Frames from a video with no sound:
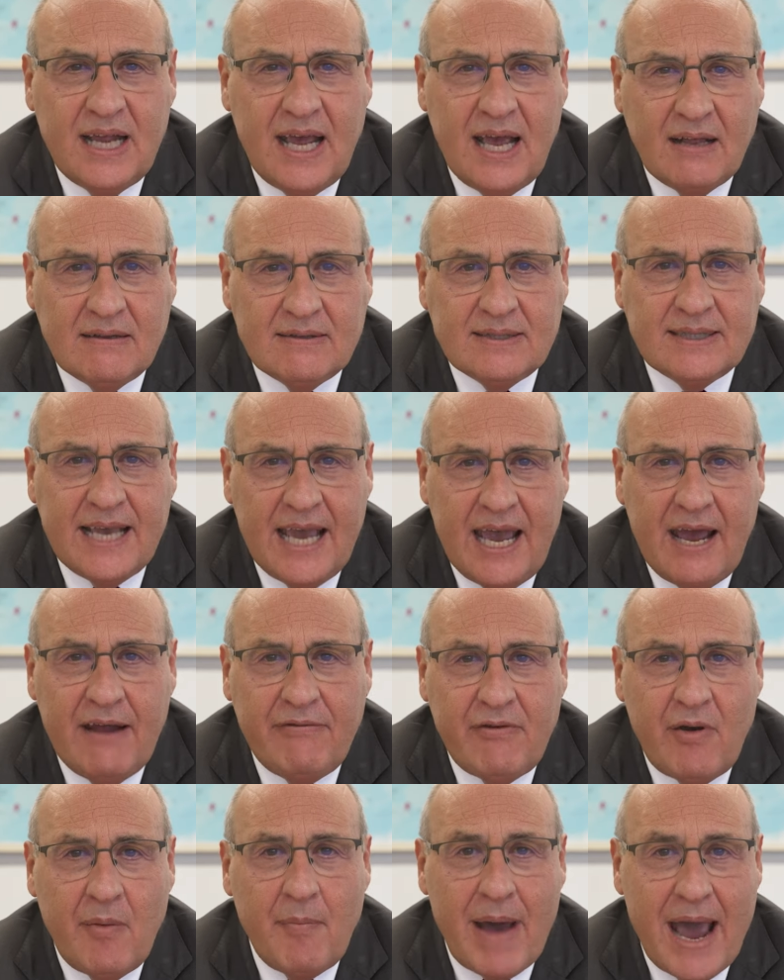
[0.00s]
health care
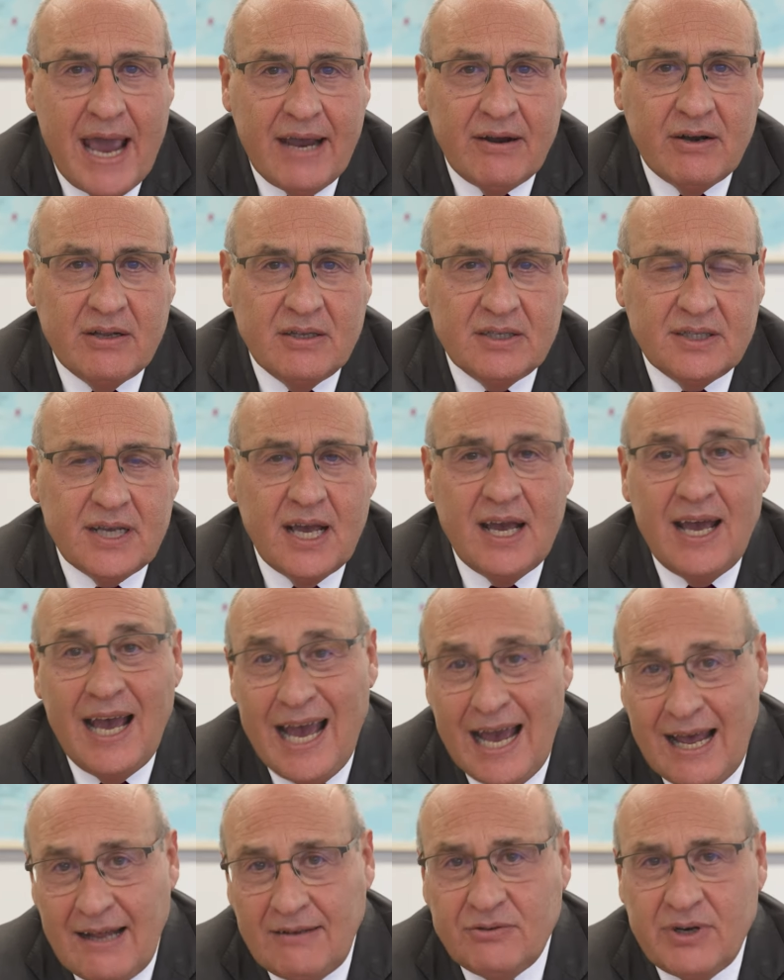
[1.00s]
for migrants
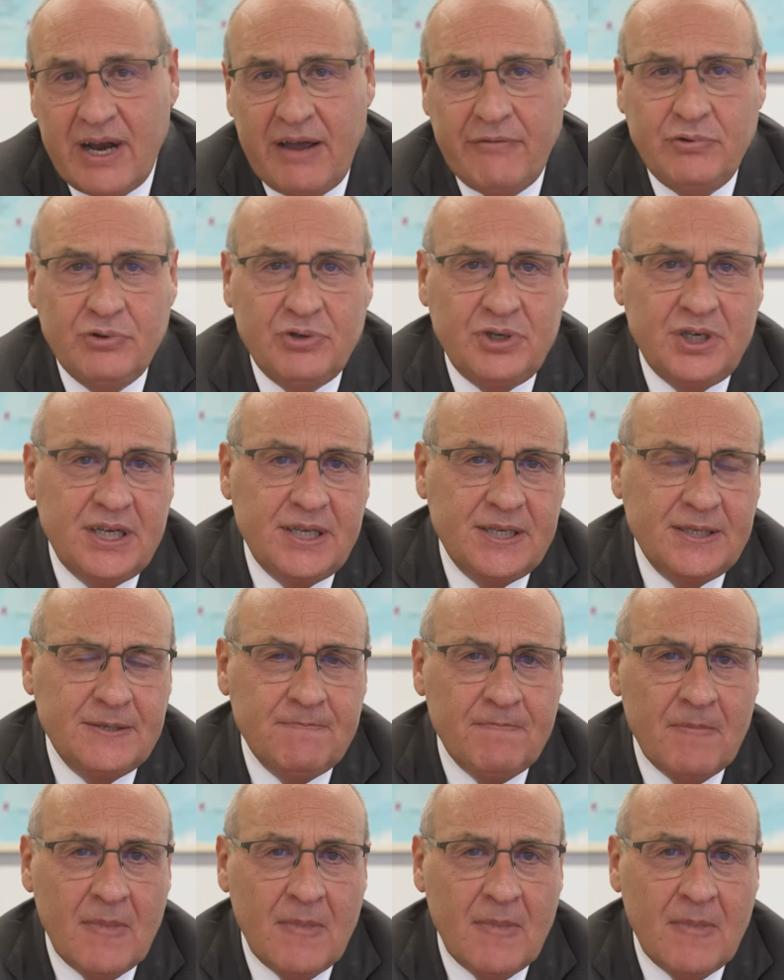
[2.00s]
and refugees,